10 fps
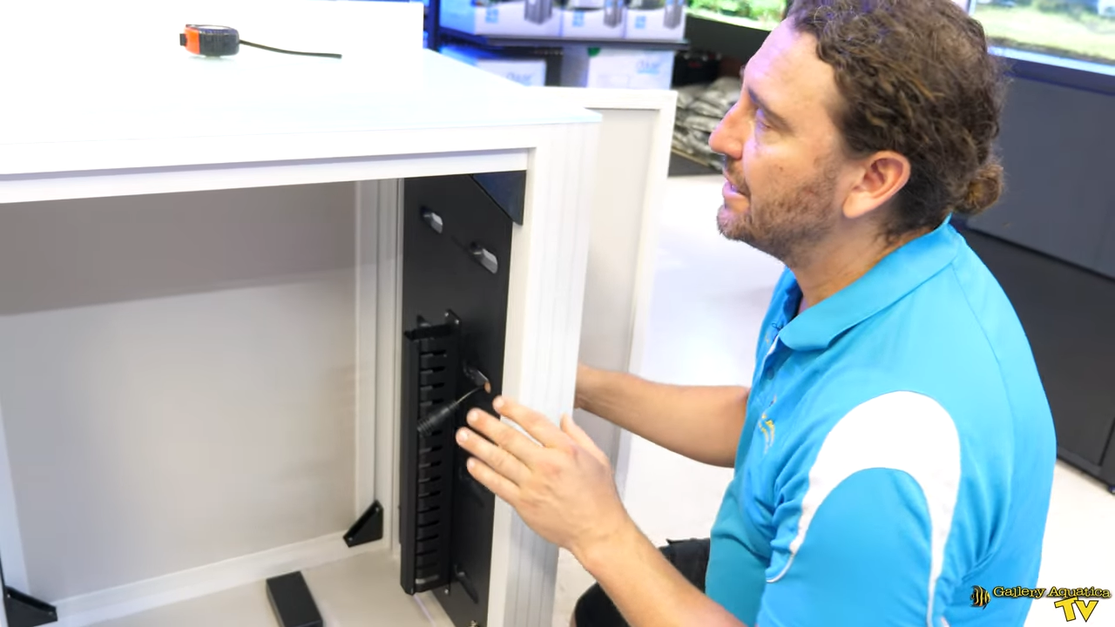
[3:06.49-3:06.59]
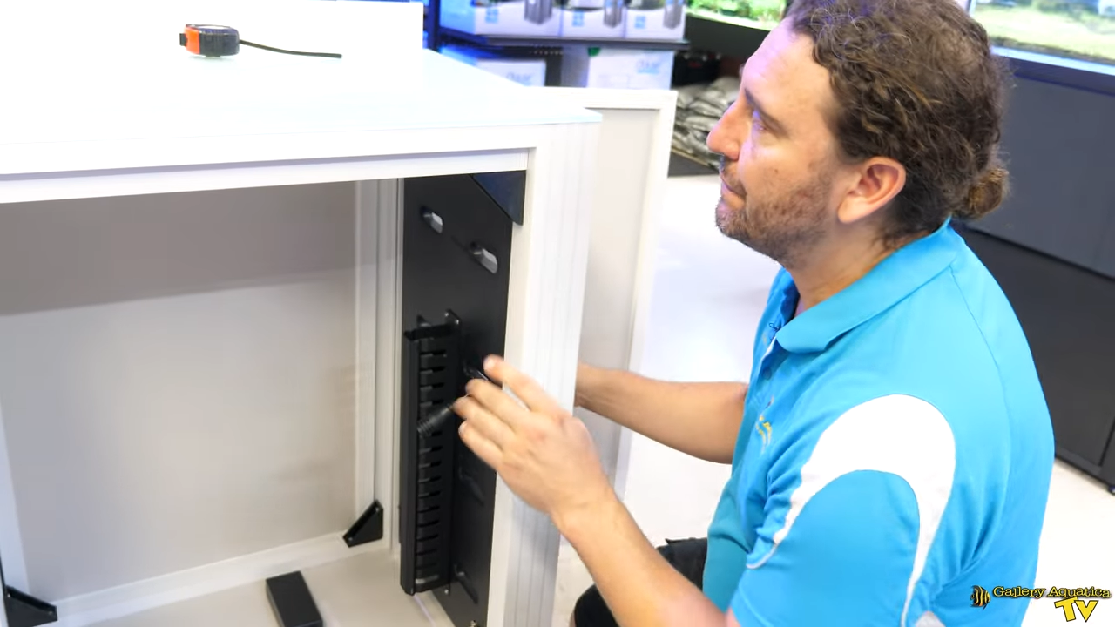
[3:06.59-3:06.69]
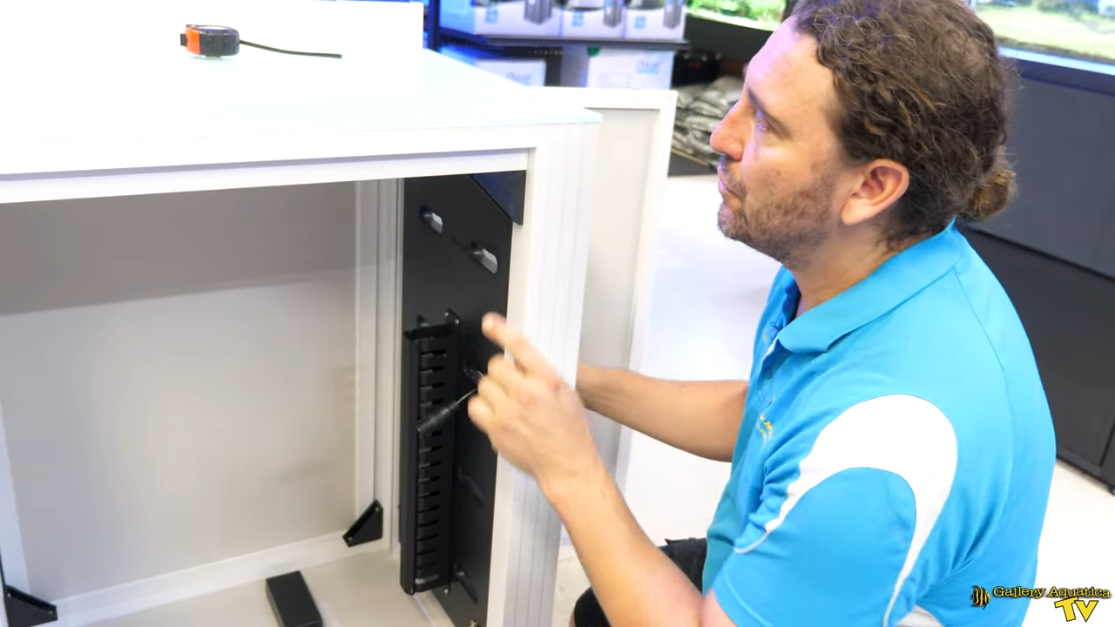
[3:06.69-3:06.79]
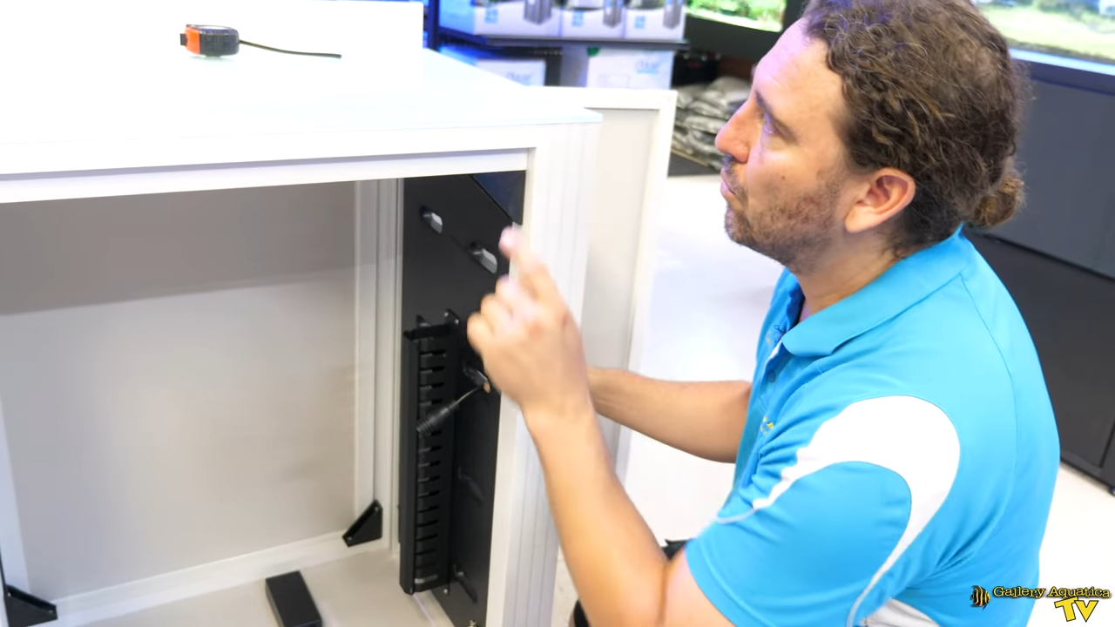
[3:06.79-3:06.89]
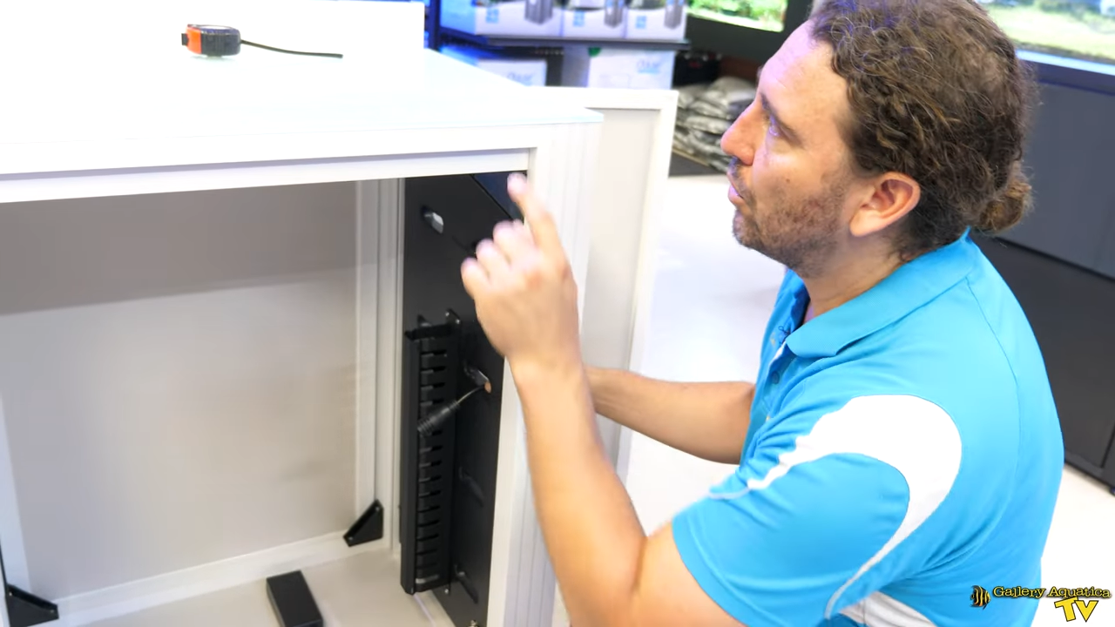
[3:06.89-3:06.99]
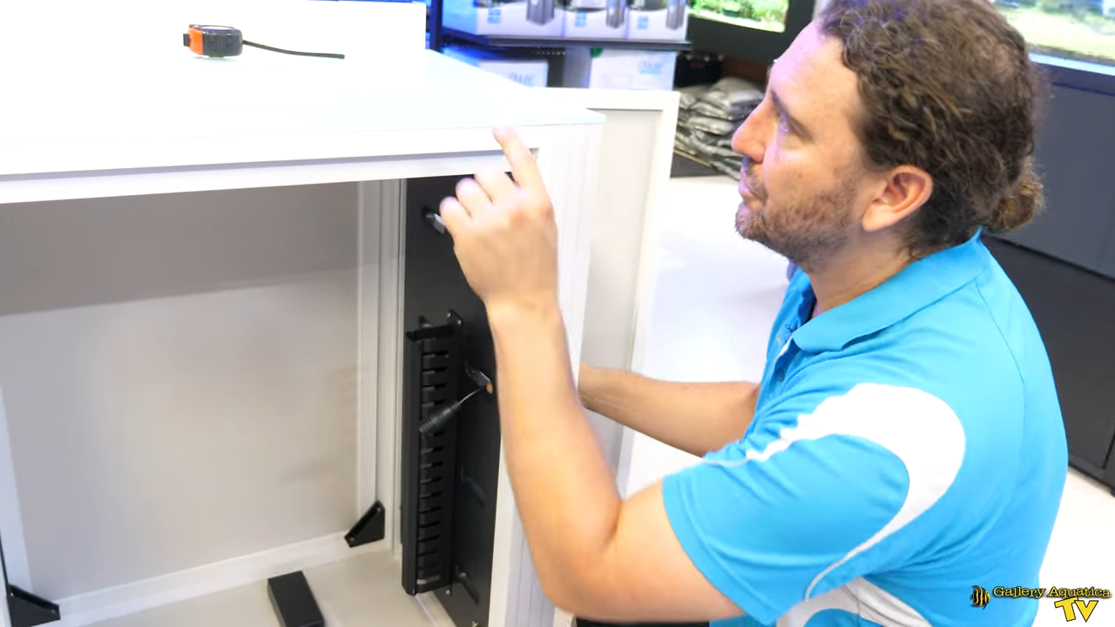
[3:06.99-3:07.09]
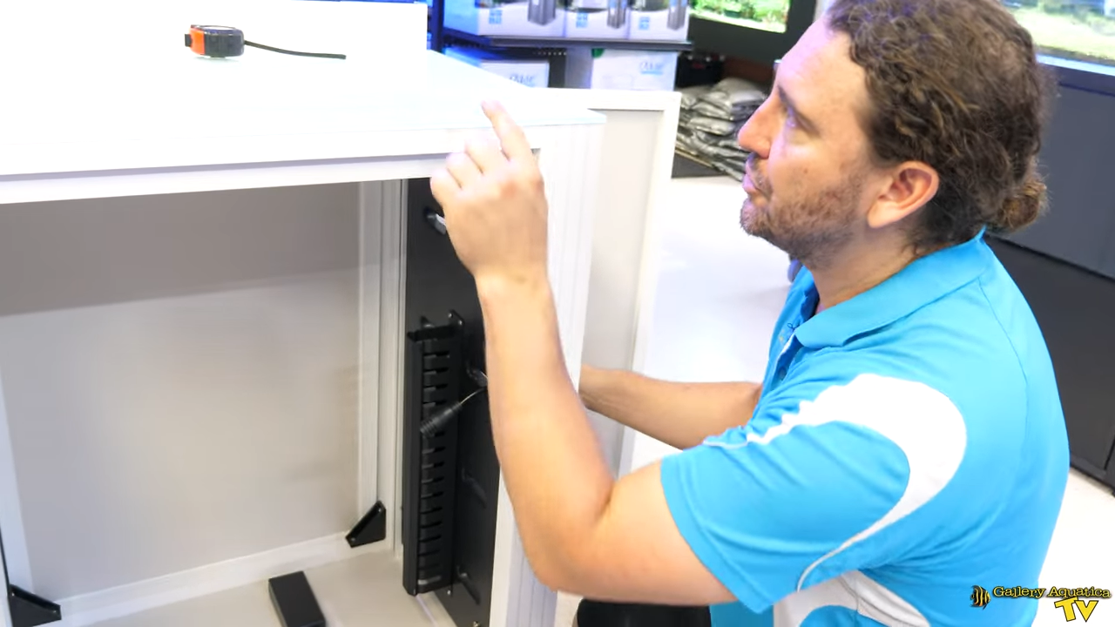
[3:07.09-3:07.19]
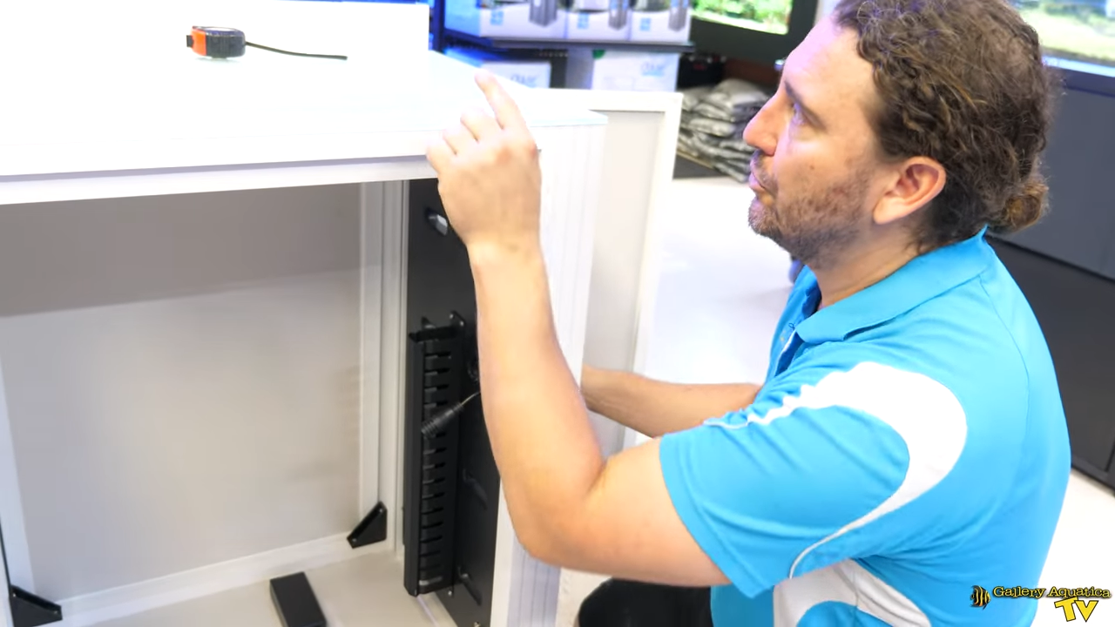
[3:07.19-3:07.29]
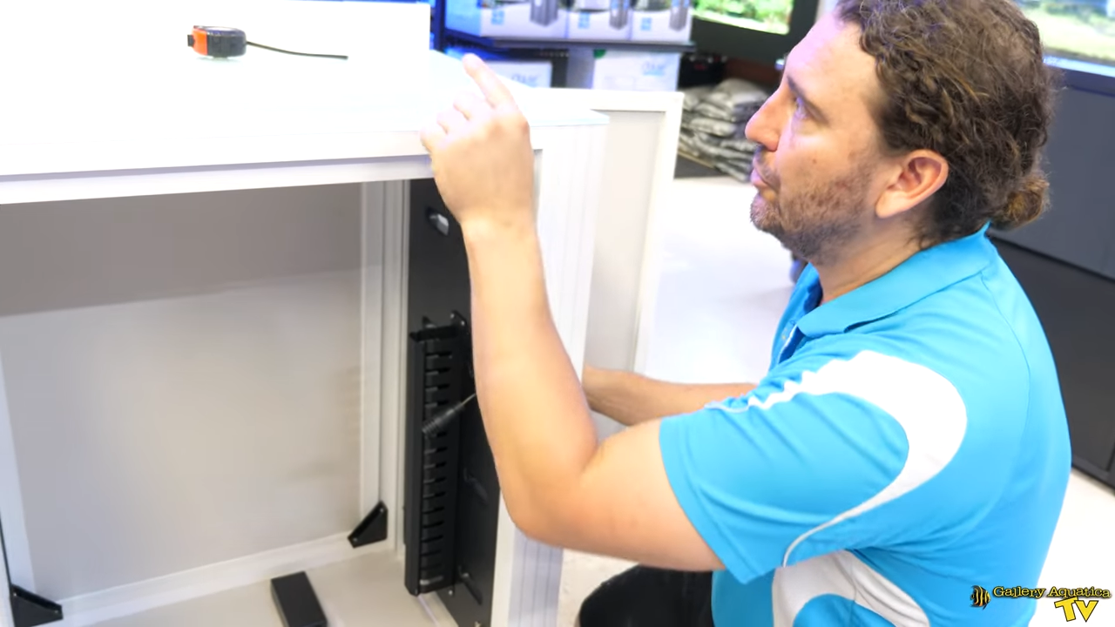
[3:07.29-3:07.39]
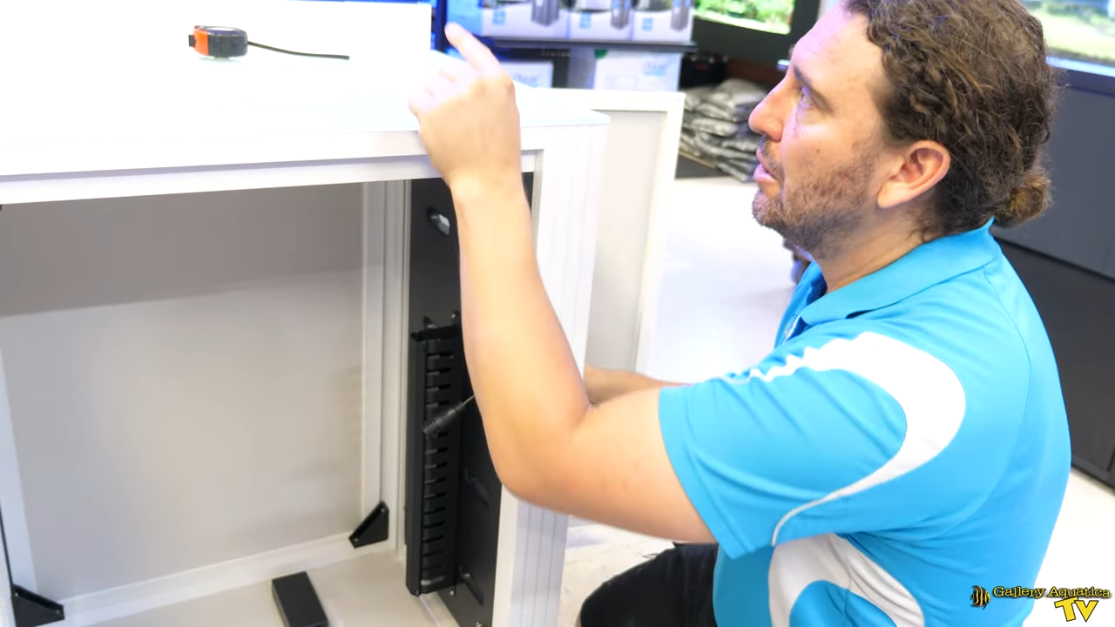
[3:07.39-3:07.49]
if you want
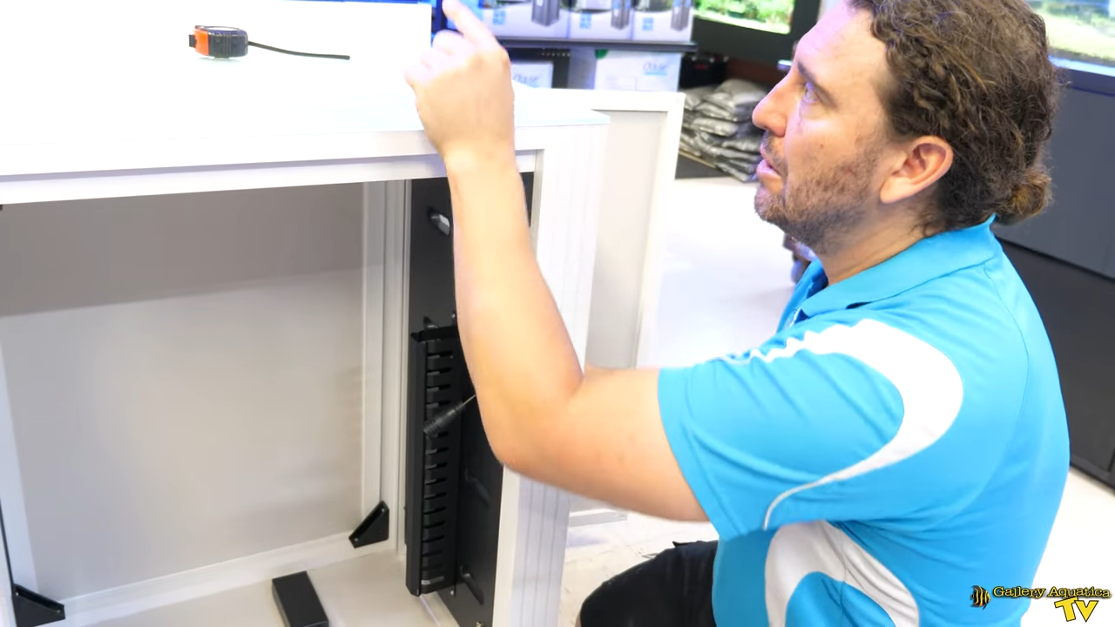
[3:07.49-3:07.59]
to